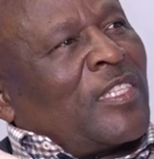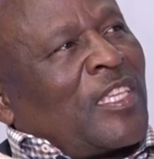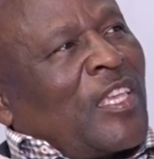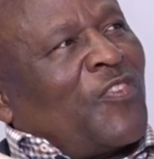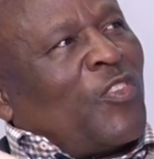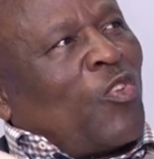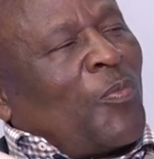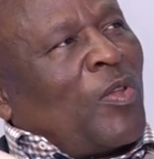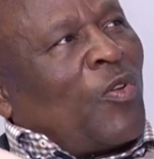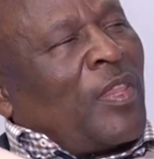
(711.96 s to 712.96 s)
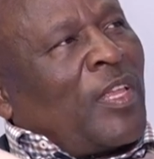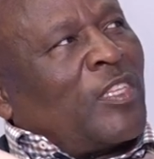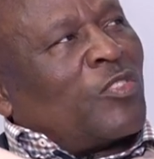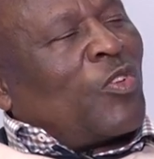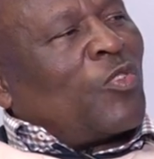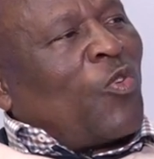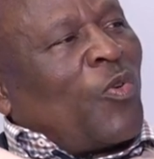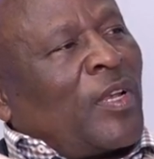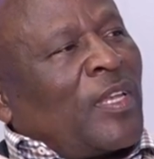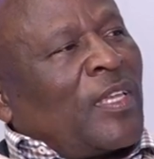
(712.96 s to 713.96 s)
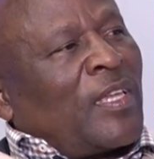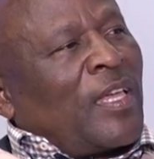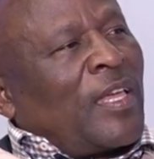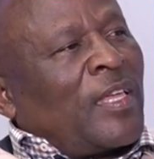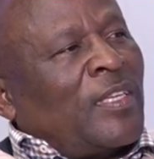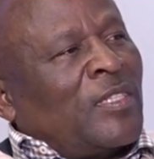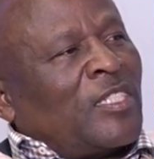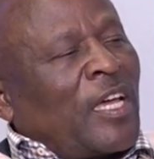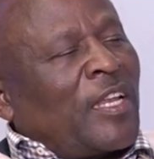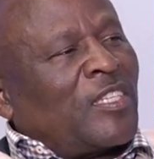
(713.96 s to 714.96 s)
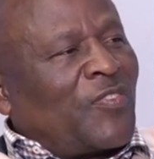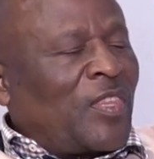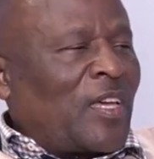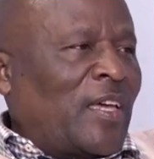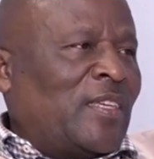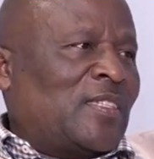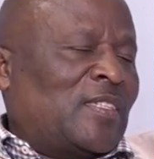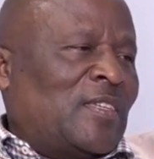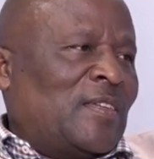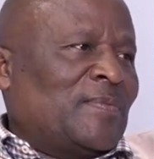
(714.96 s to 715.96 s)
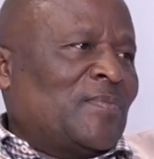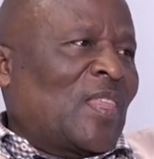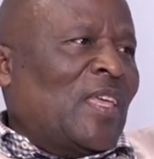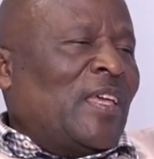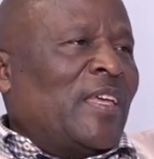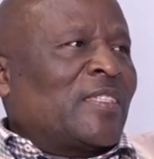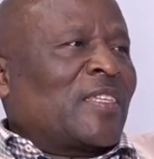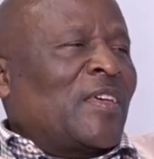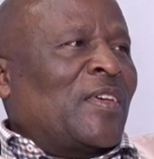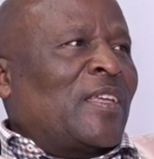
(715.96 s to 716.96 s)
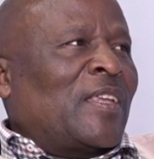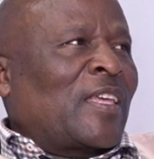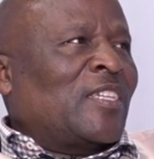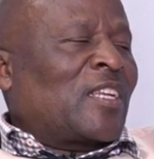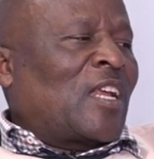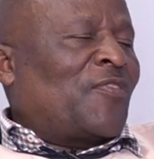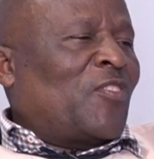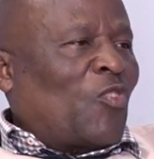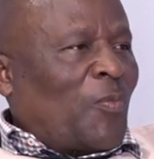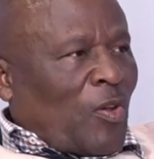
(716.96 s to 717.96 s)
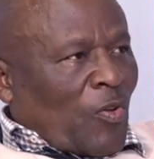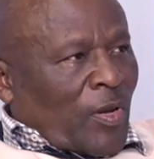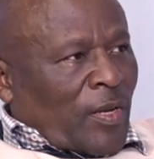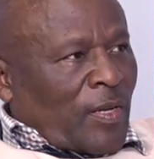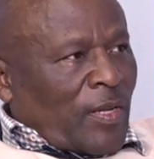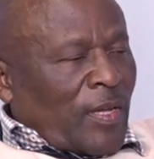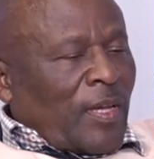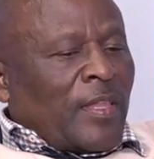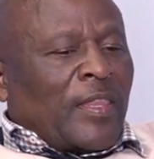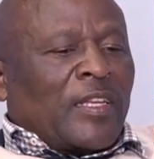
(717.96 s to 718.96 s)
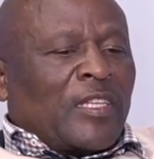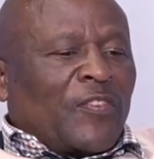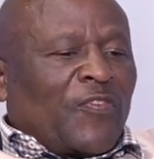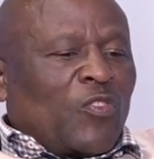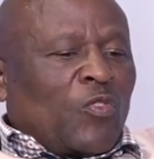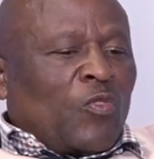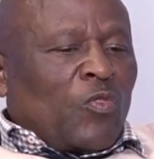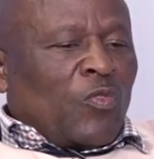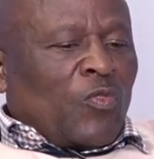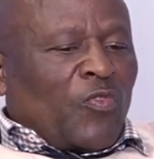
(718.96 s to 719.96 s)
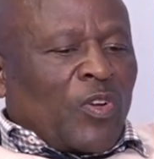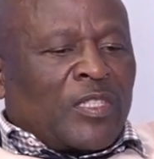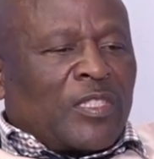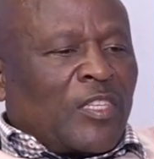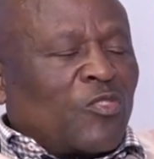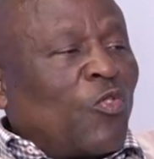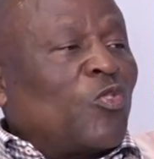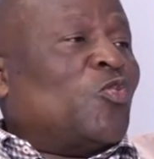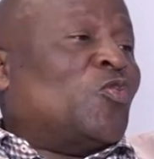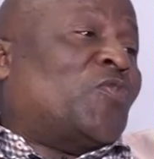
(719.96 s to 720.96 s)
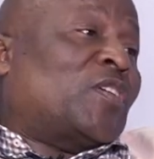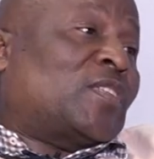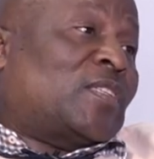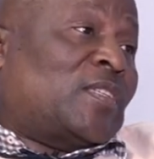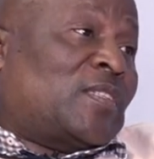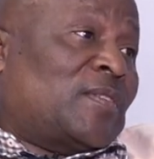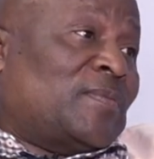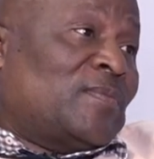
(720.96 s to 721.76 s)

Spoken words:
is a phenomenon that is not only a challenge for the IEC. It's a national phenomenon that if you, for instance, go to universities,